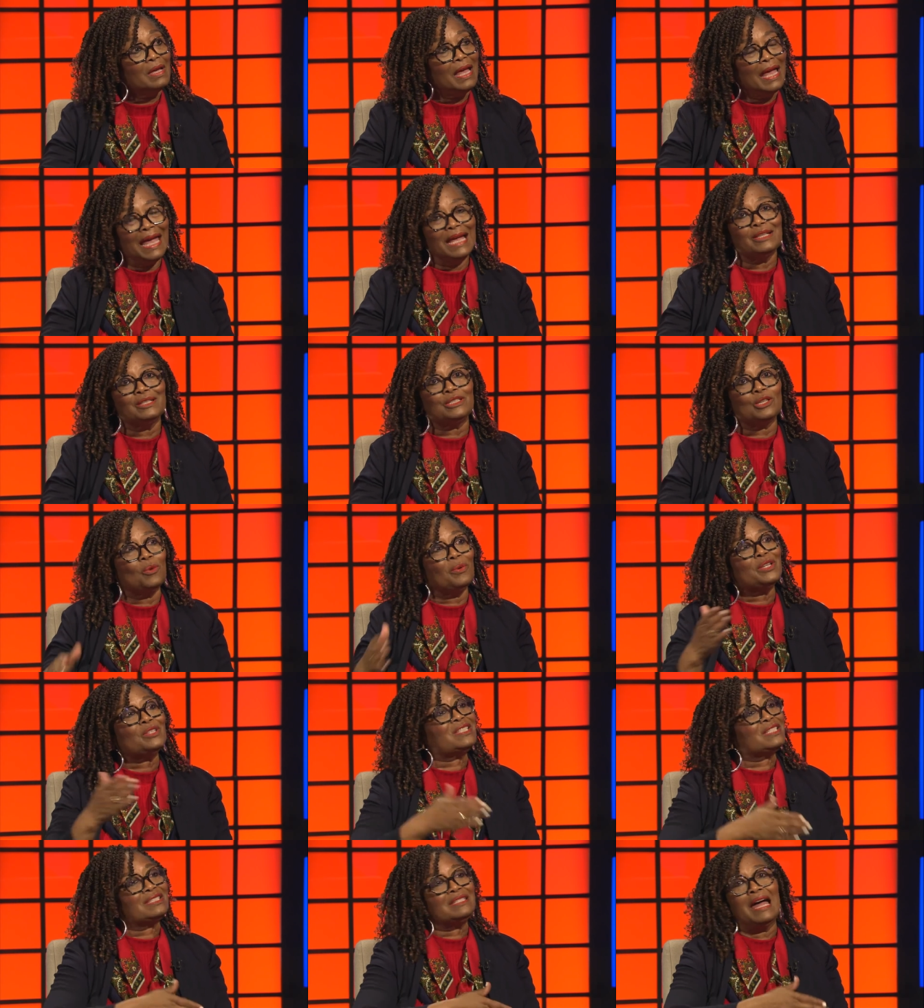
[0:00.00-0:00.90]
And so
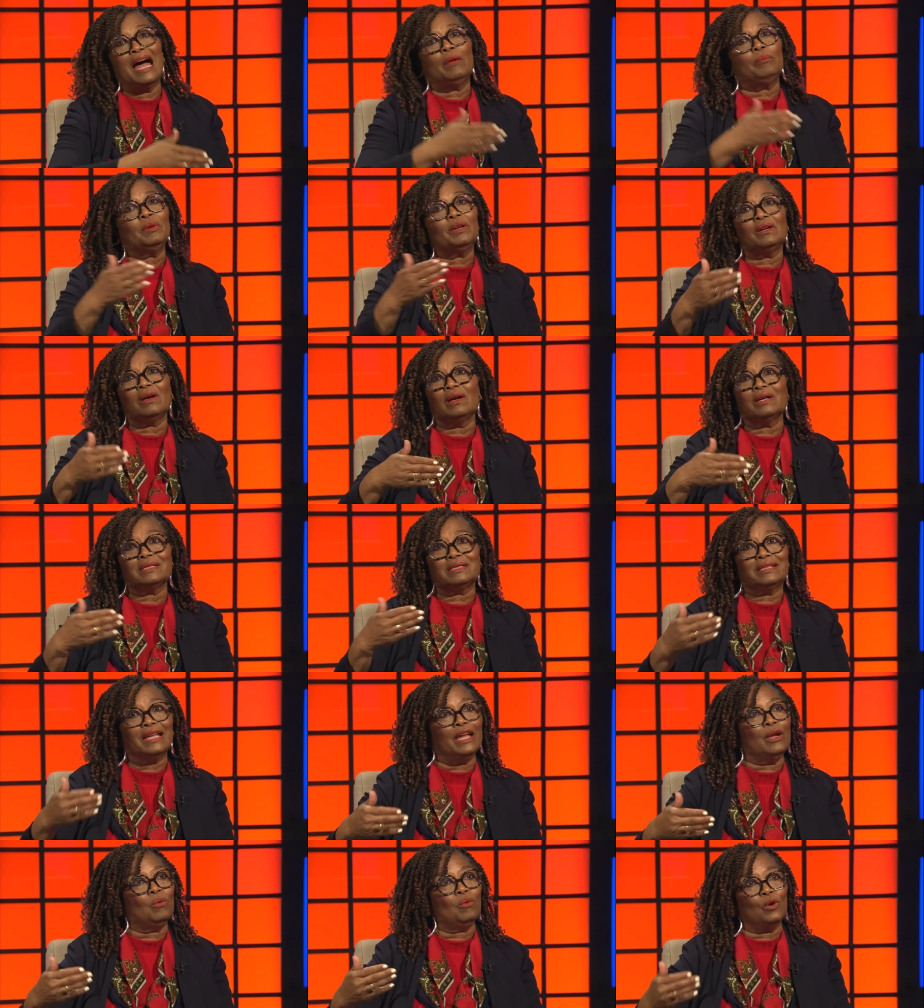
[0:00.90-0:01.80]
it's not because
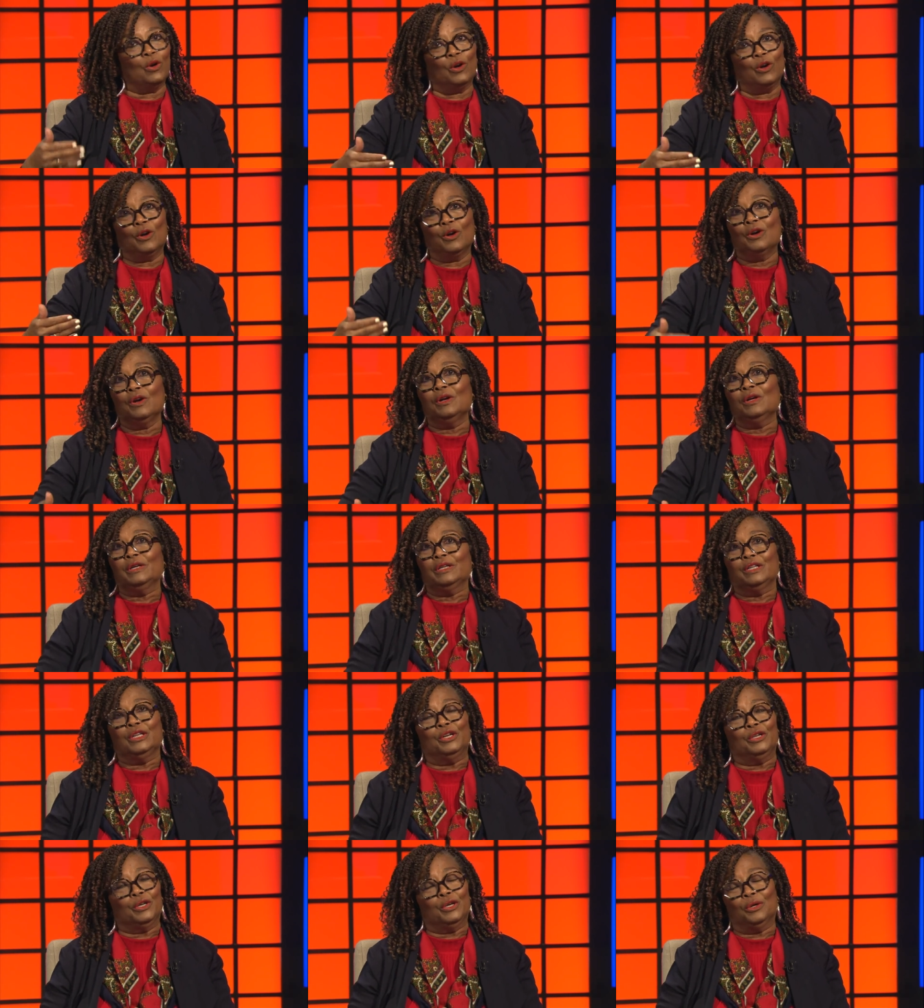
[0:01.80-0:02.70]
they were,
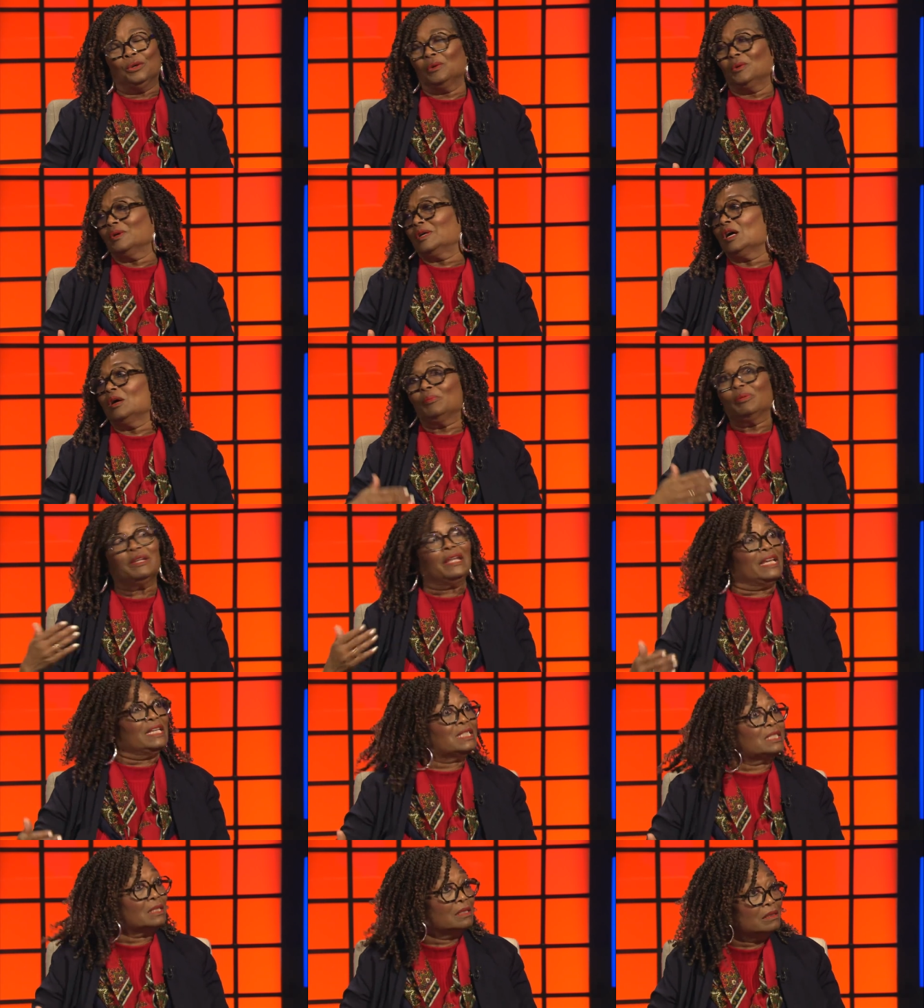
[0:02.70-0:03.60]
you know,
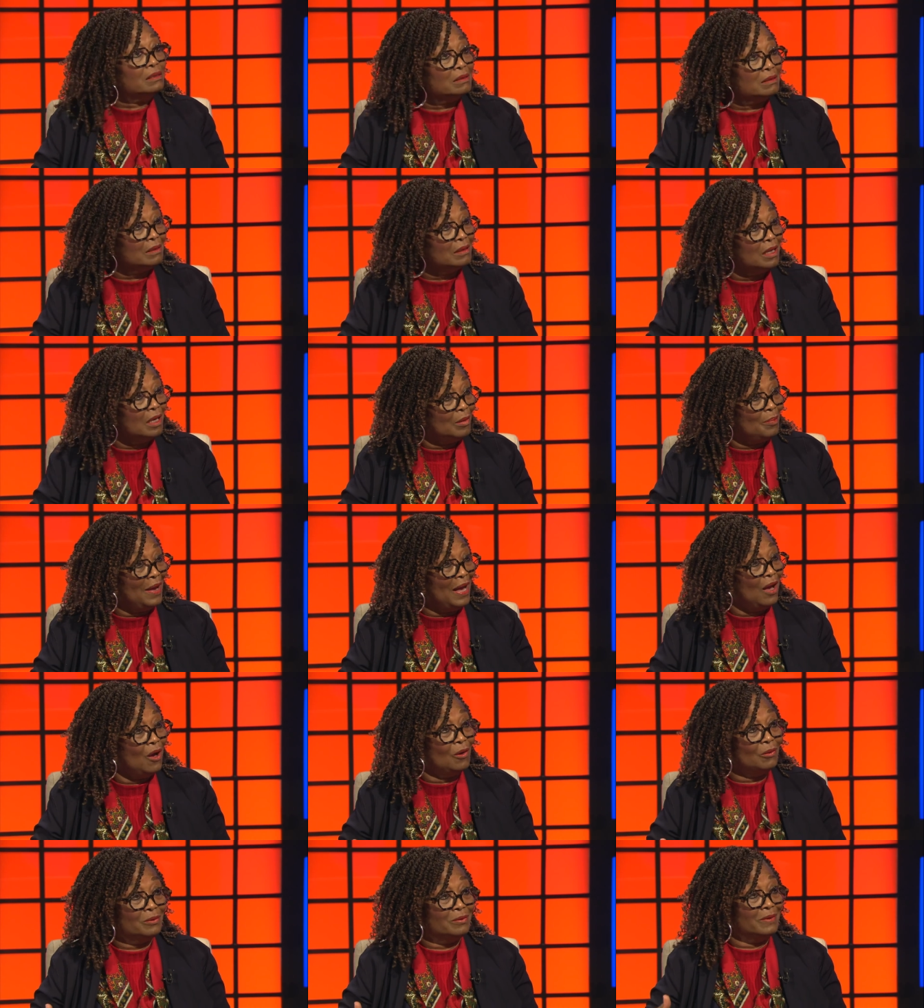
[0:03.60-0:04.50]
complacent
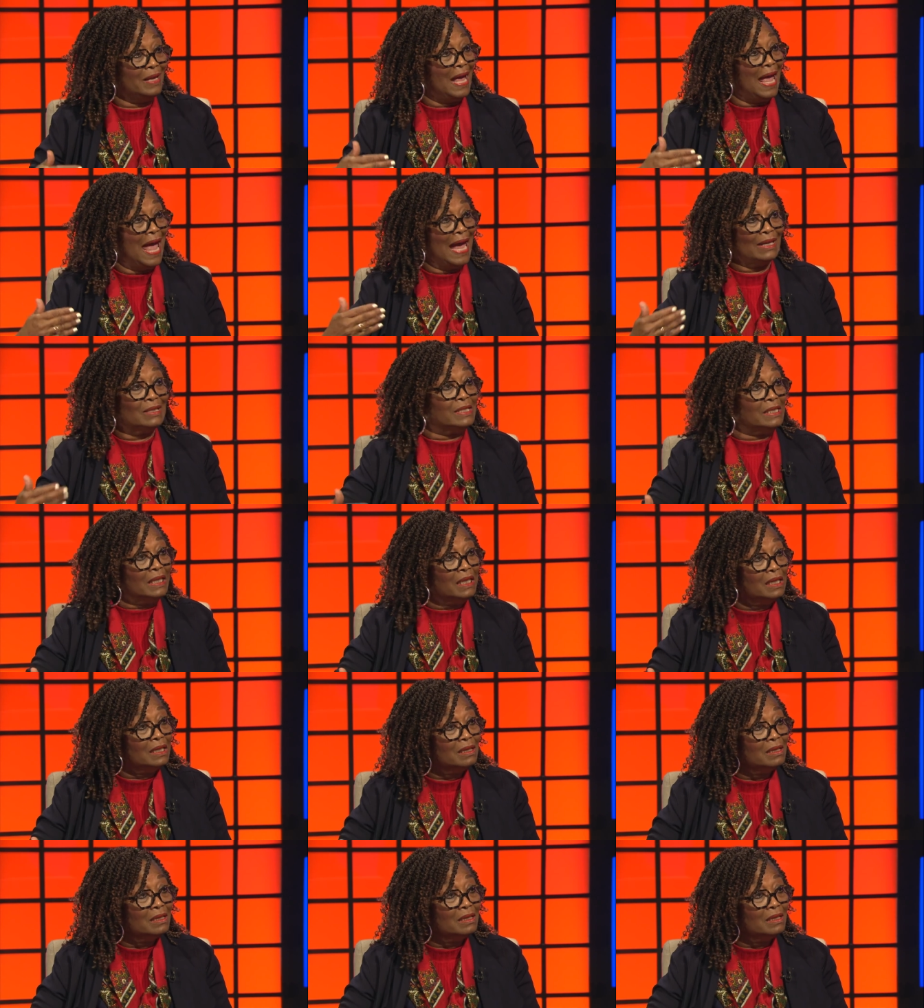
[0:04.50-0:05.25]
about acting.